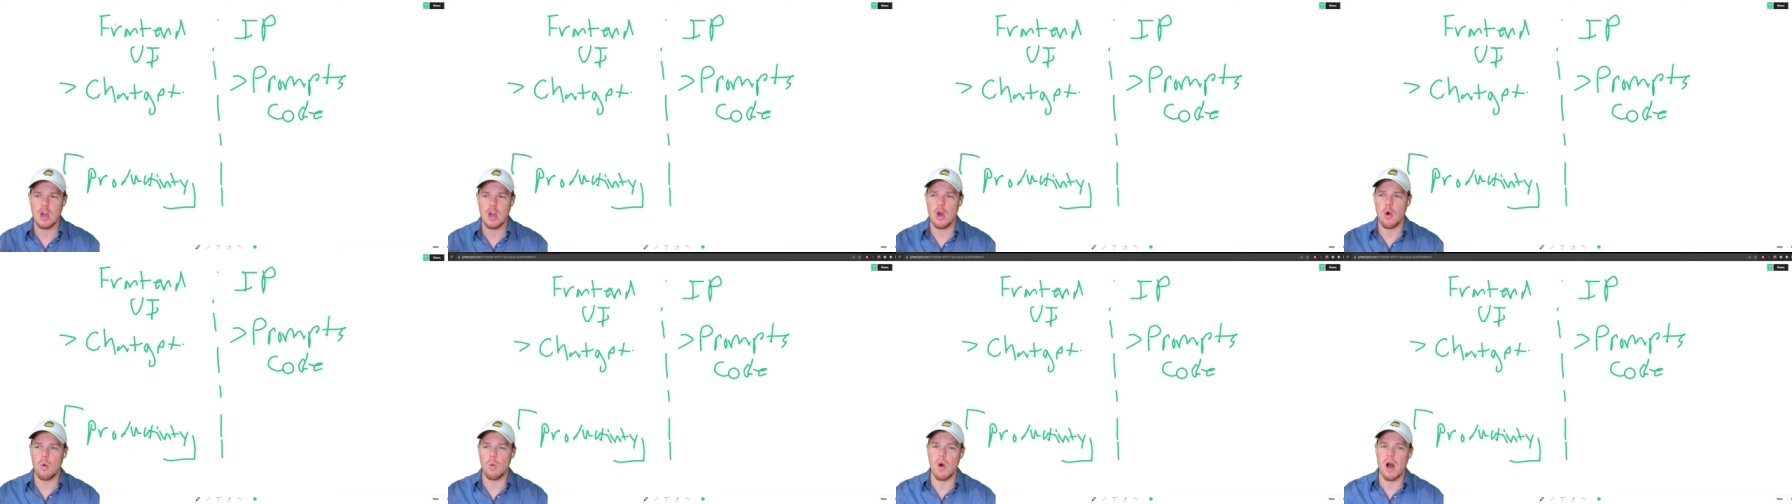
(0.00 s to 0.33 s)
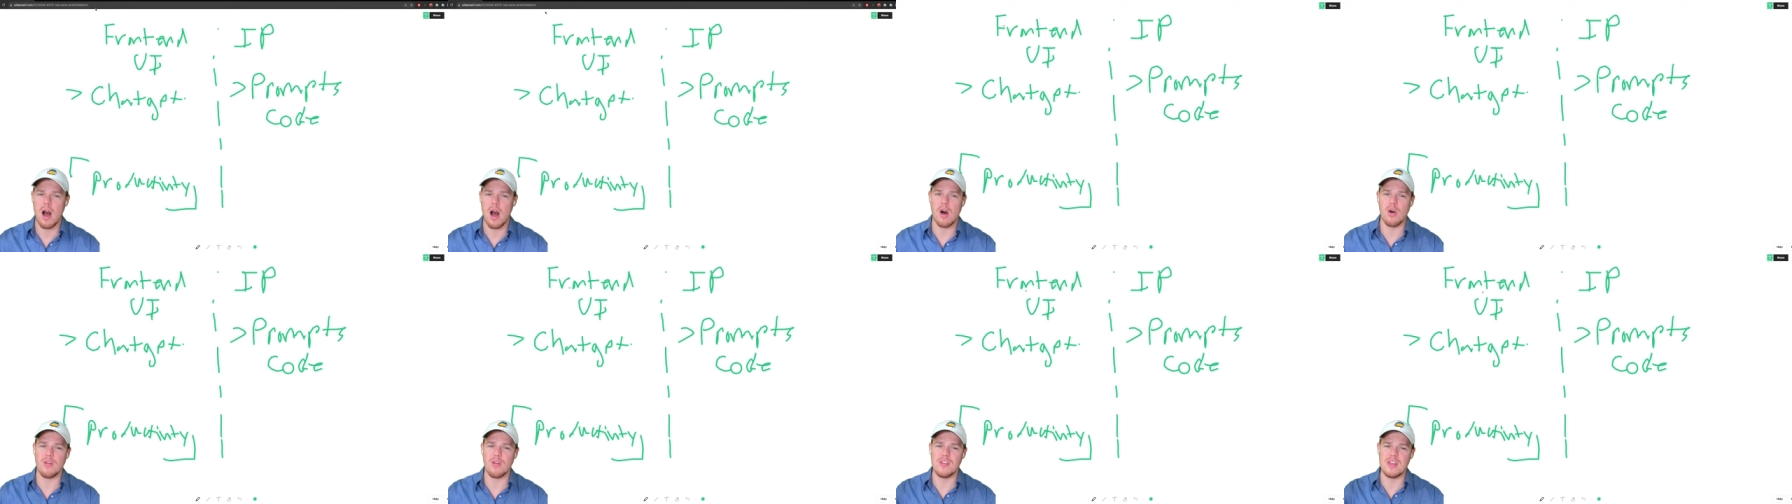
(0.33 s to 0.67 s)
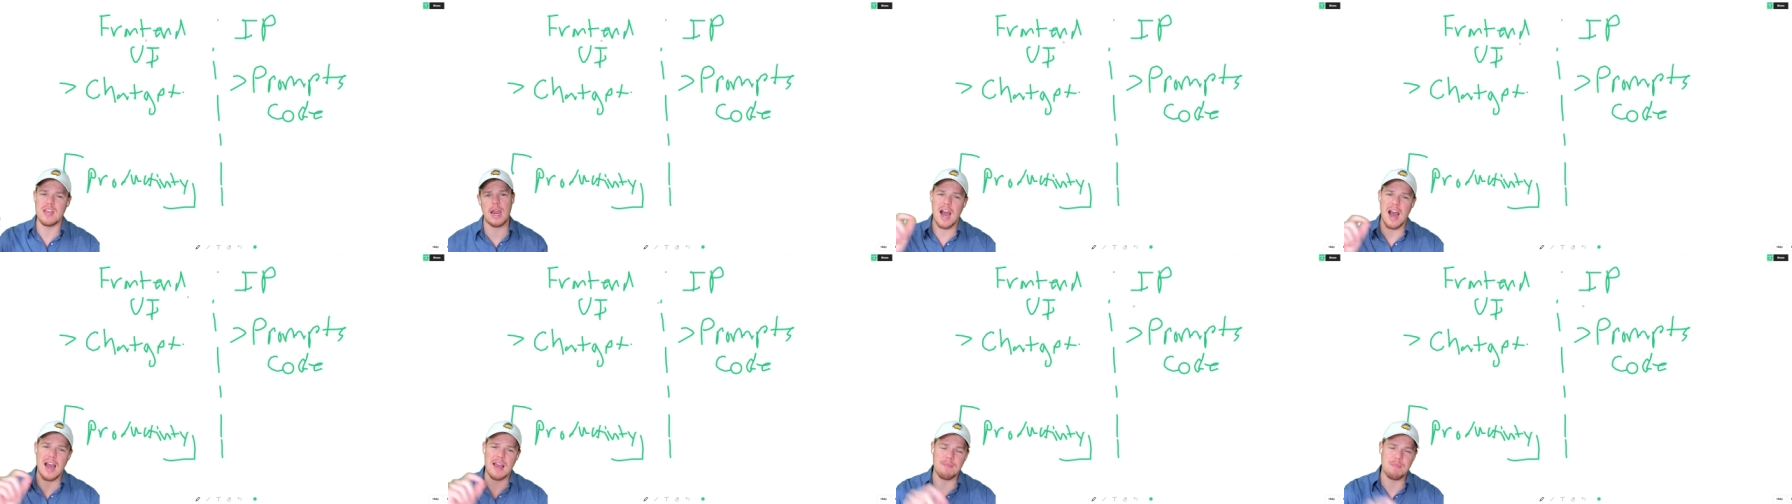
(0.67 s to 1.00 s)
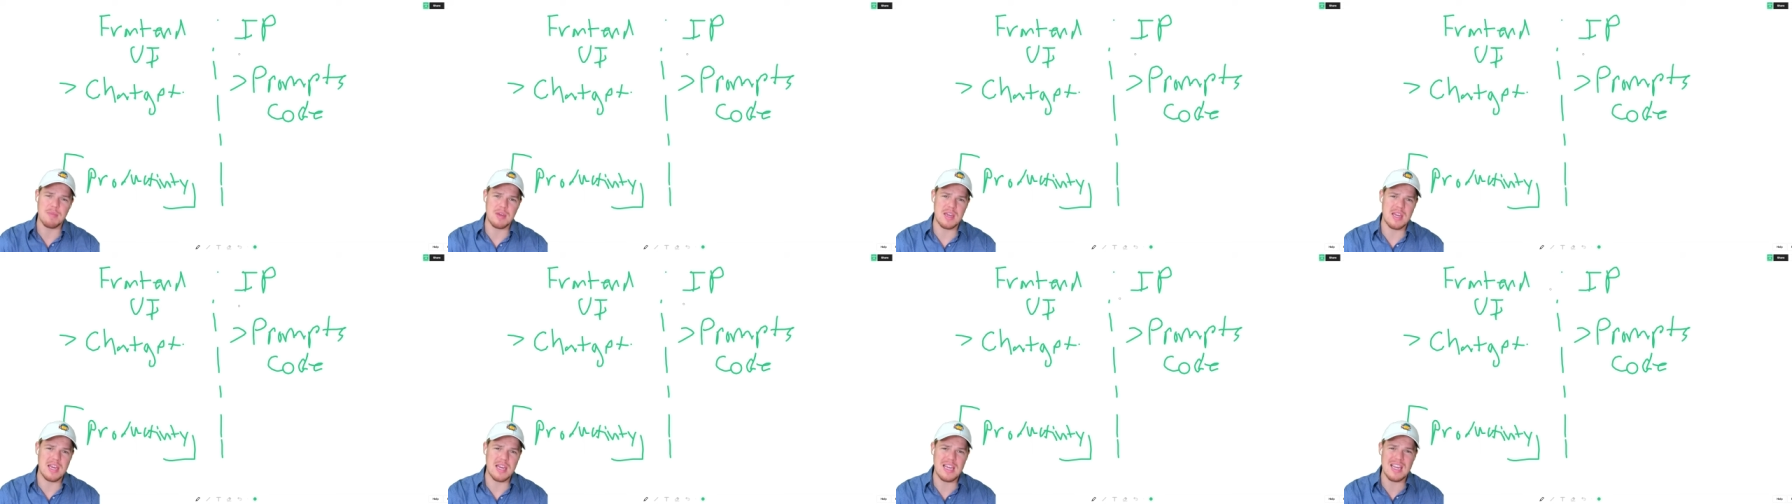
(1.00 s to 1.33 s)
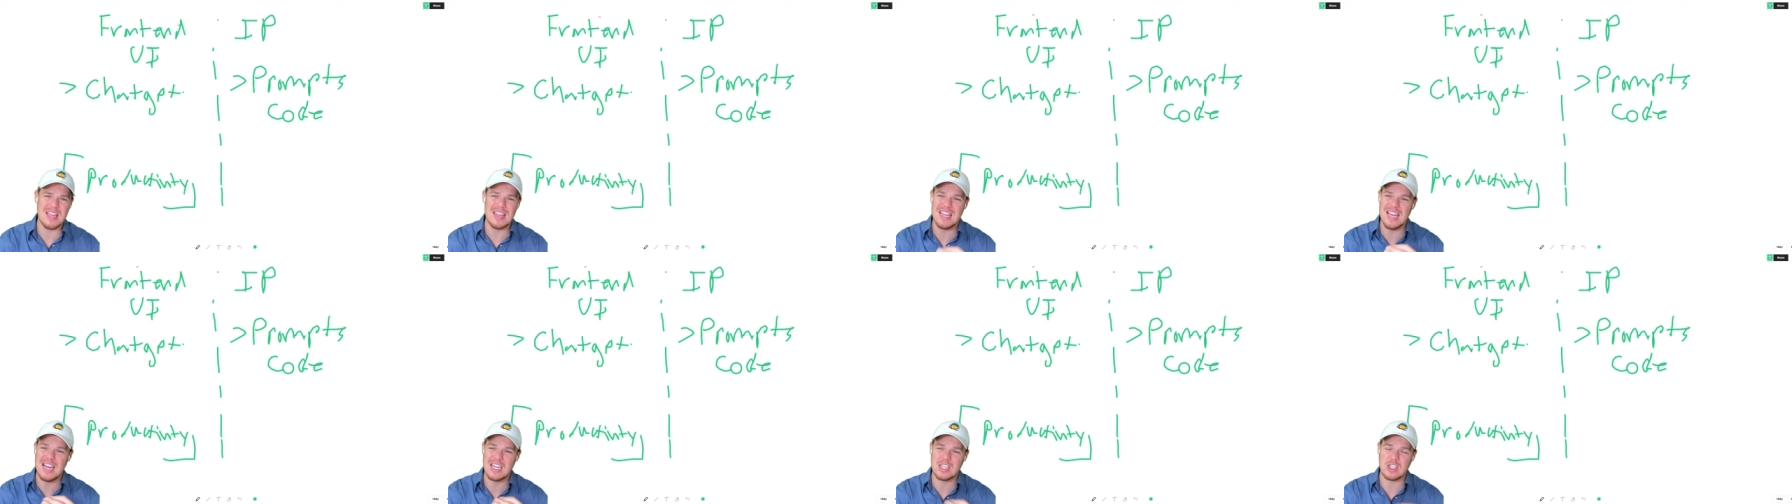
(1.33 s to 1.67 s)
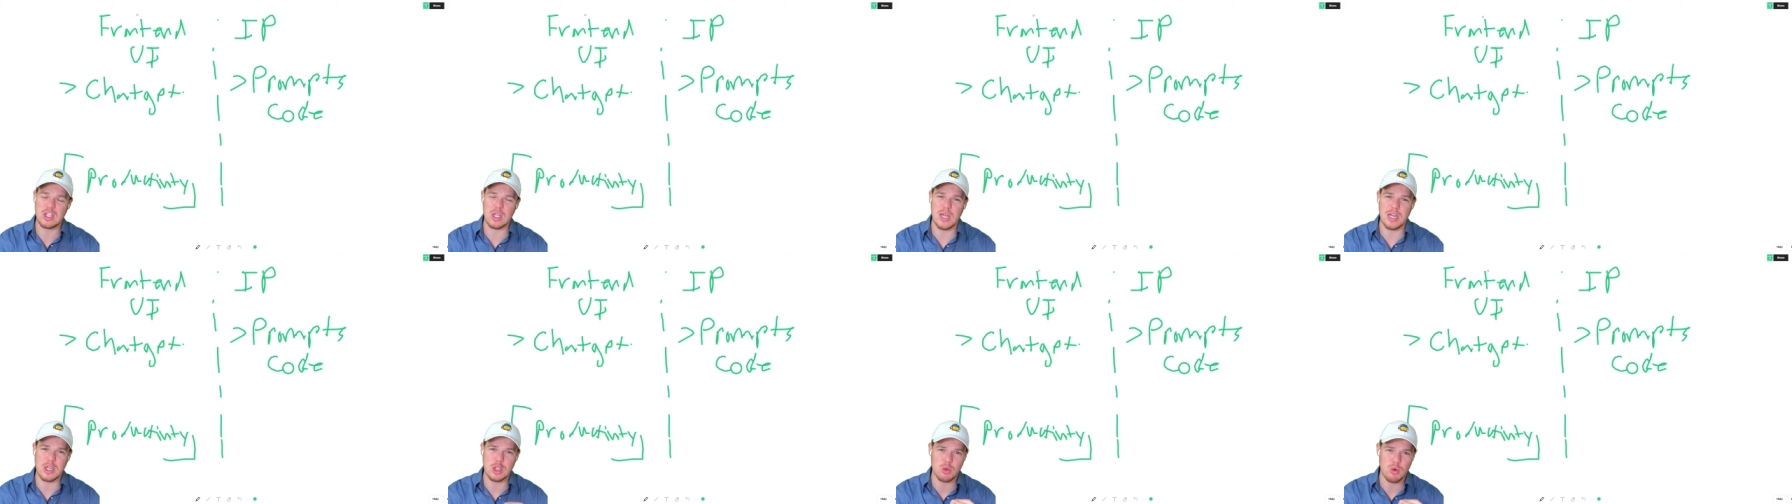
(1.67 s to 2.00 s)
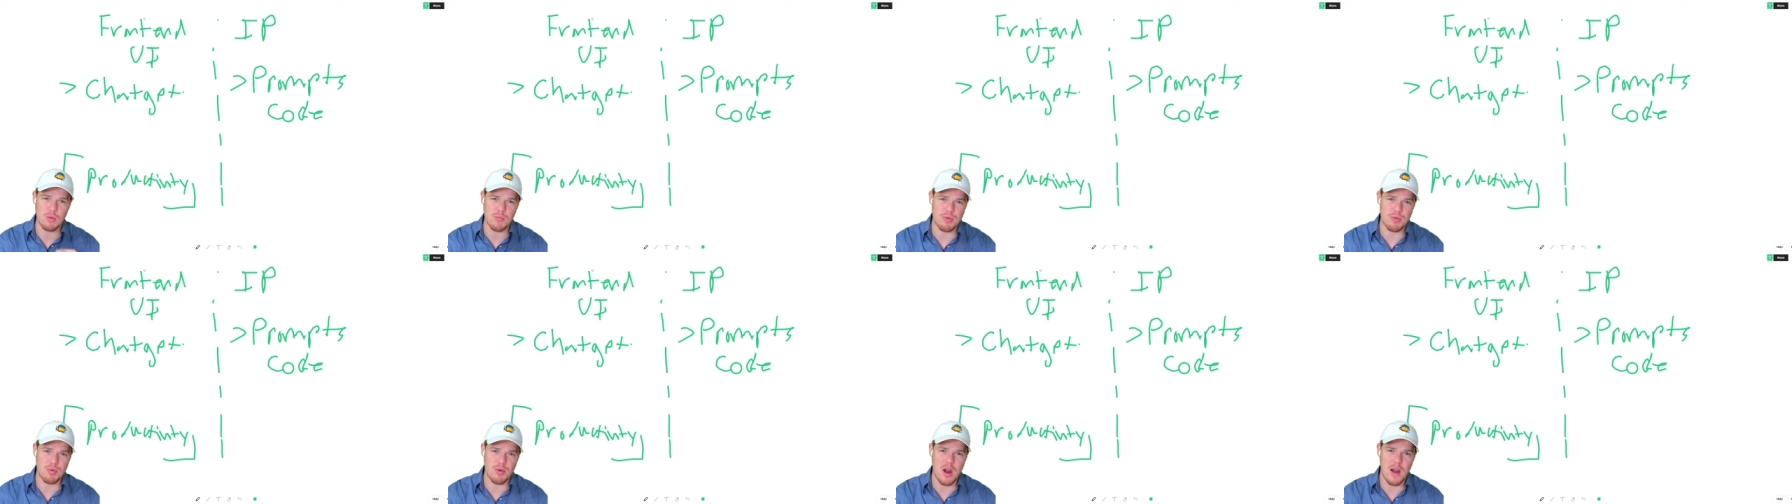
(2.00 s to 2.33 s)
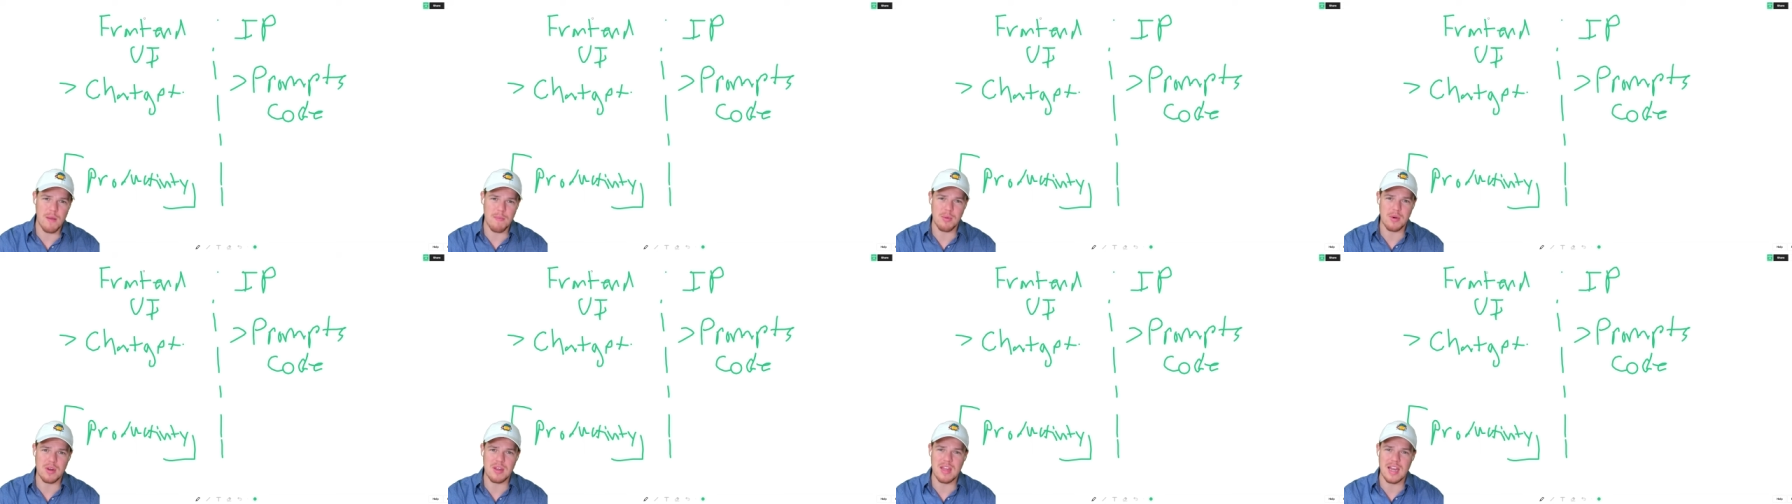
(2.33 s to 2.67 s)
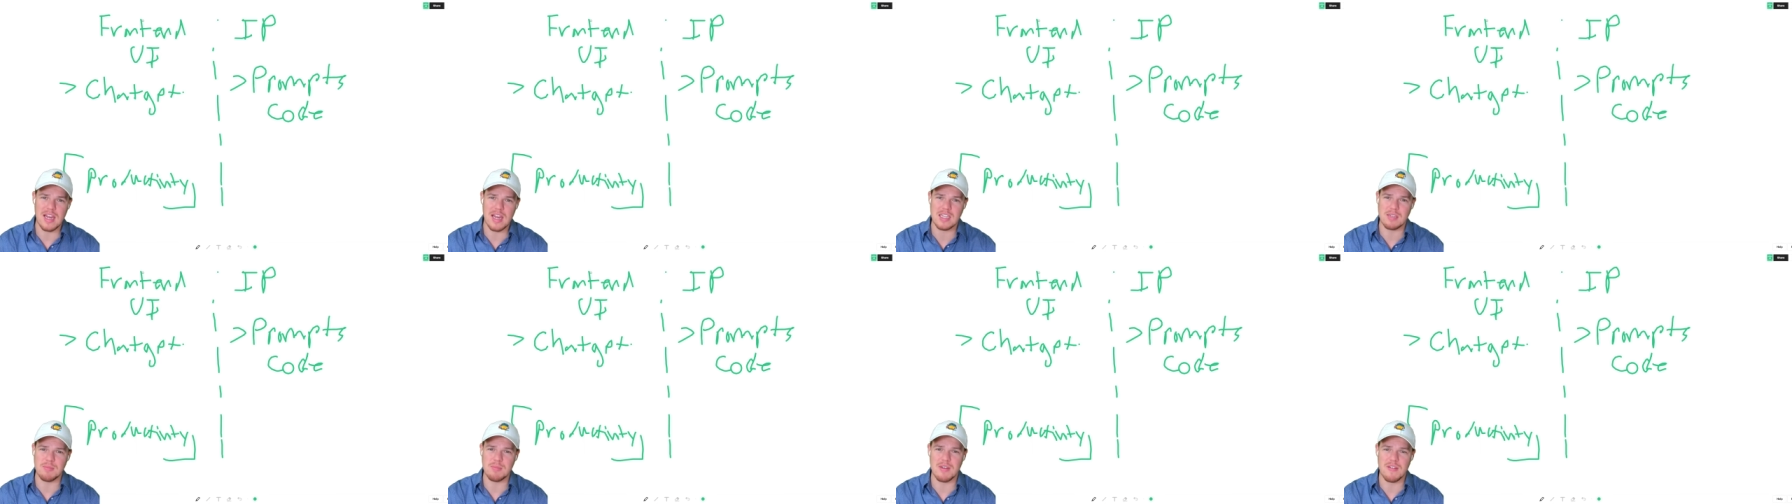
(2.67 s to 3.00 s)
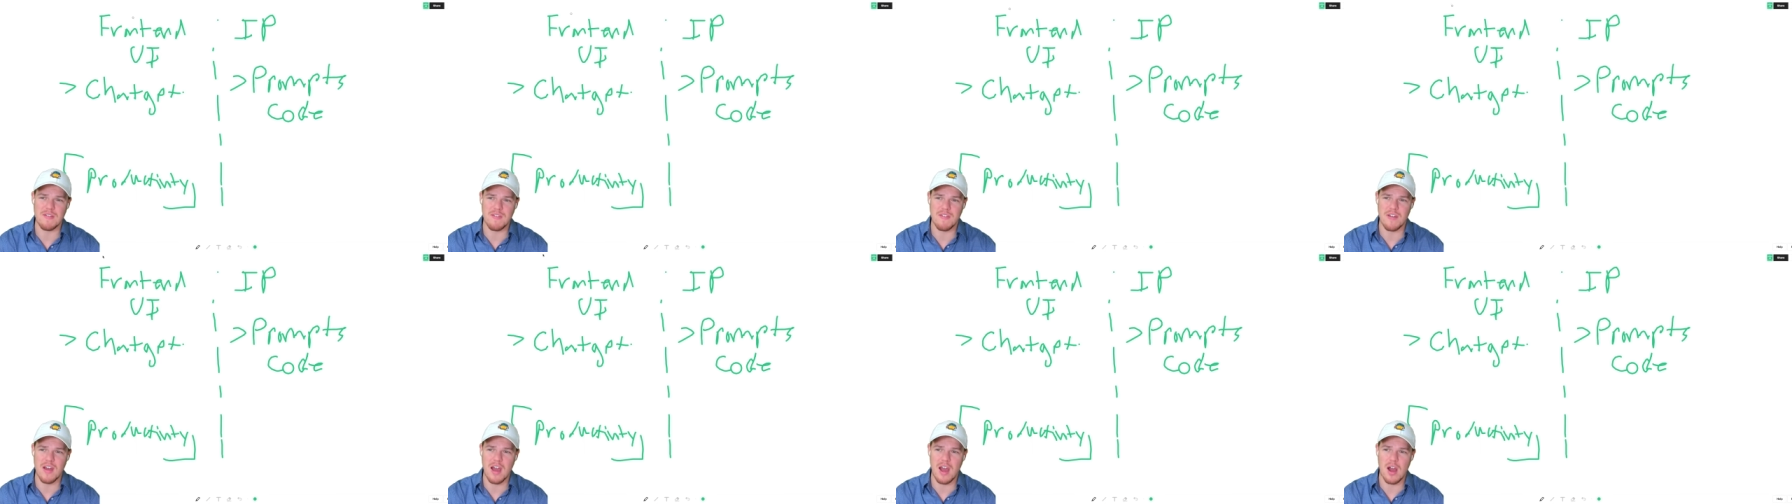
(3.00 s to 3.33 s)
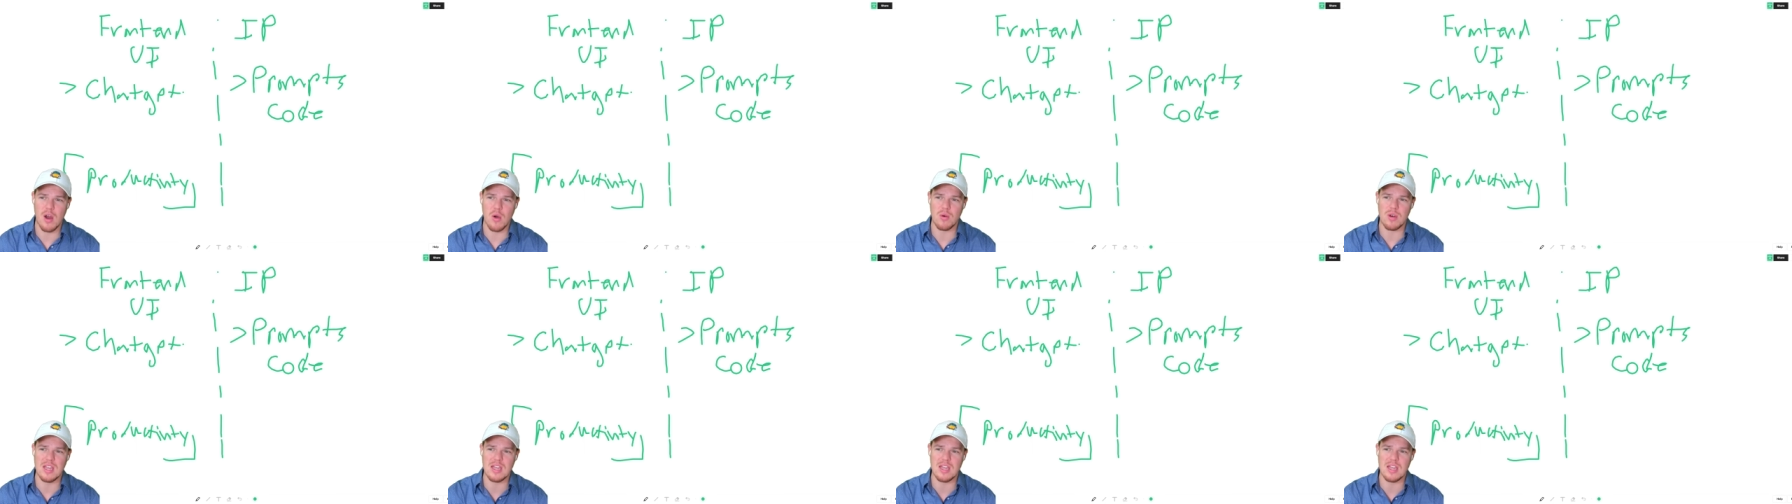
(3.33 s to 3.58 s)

while the IP, the intellectual property that is being found,